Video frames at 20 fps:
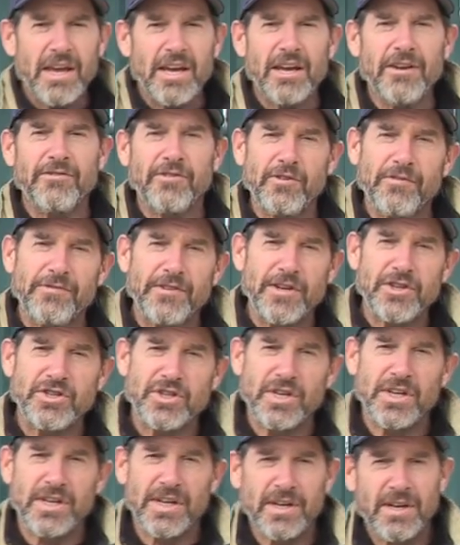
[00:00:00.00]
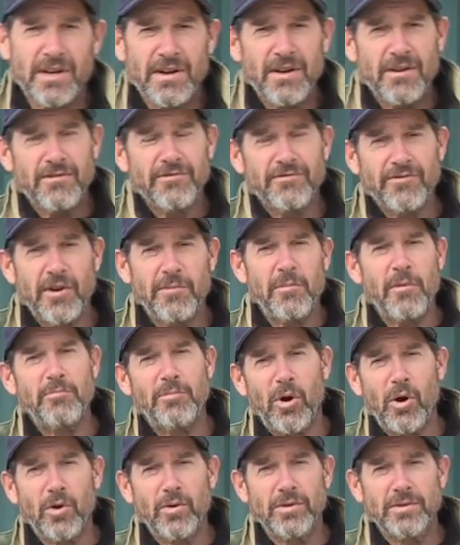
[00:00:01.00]
If you're fishing from a
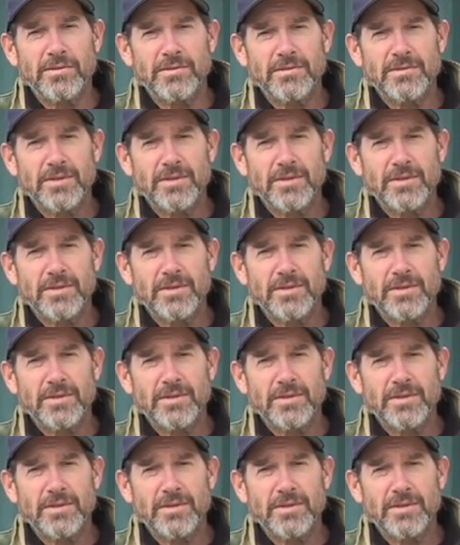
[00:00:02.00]
boat